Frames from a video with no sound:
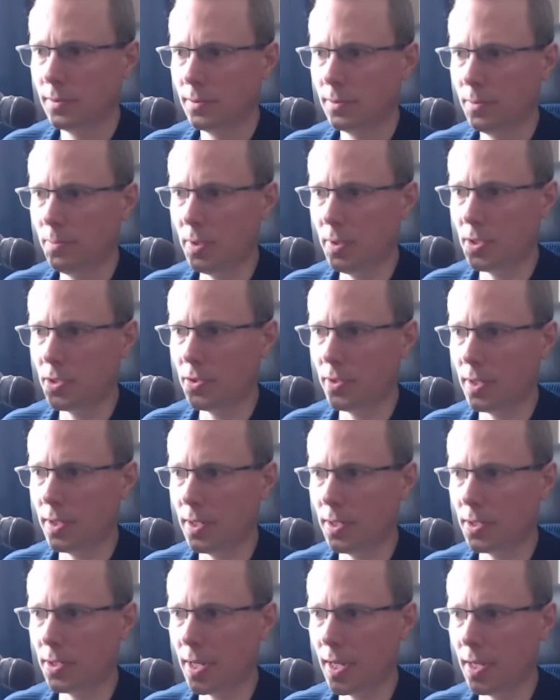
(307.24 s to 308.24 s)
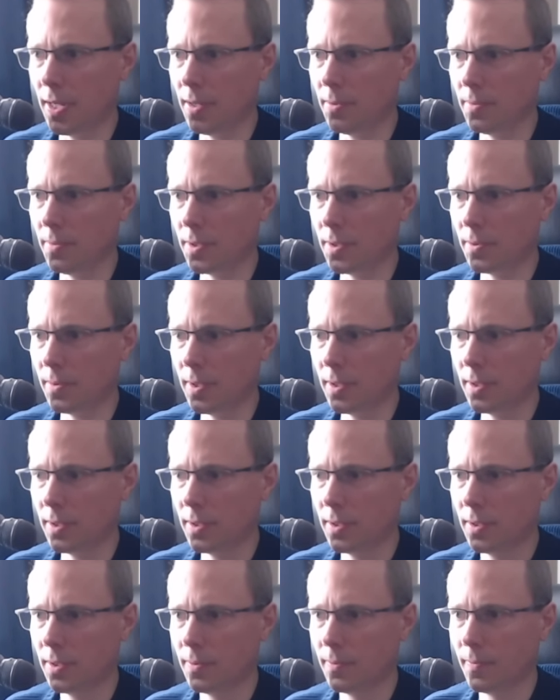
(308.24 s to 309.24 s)
Bit tricky to get him as well.
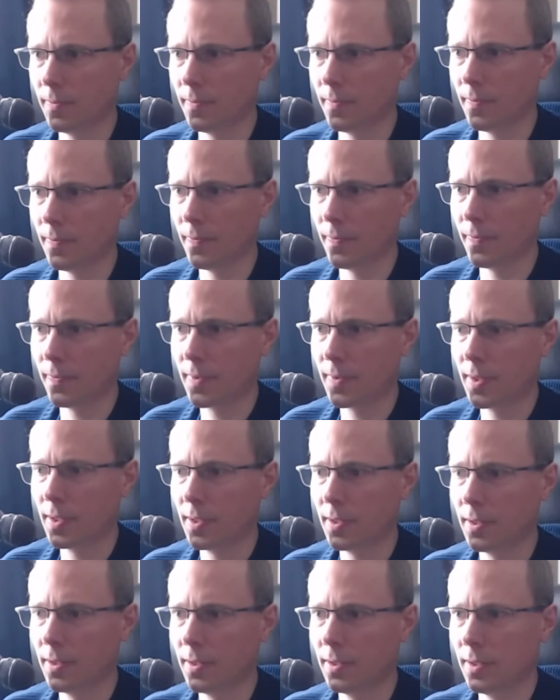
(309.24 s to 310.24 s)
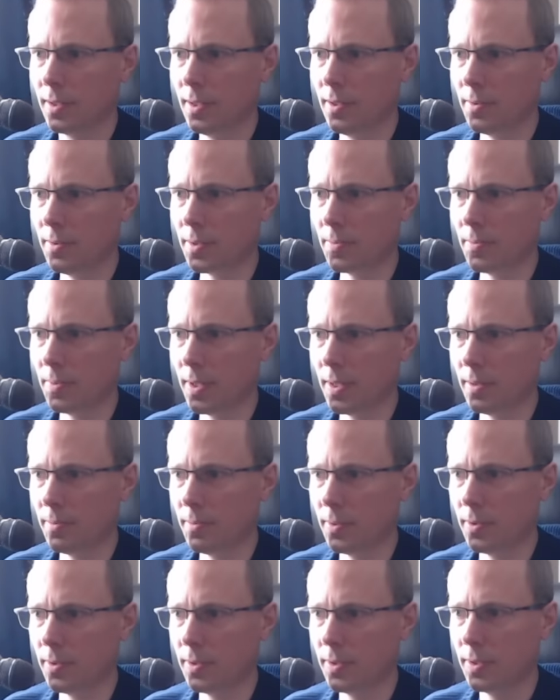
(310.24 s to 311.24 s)
He wasn't playing
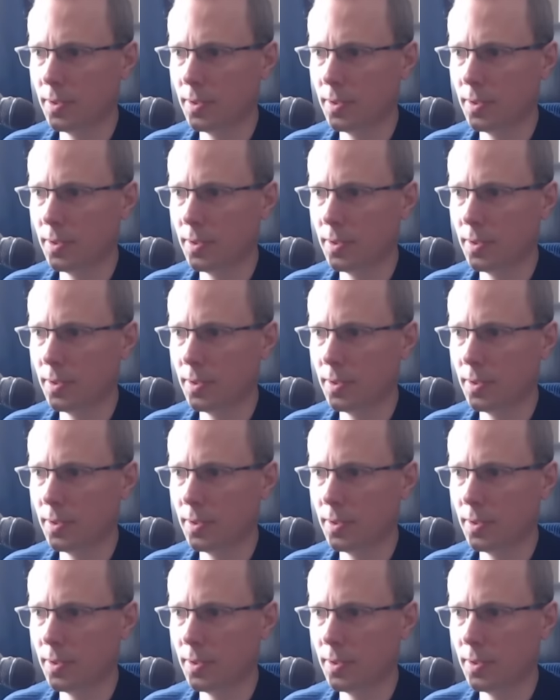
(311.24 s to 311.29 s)
ball.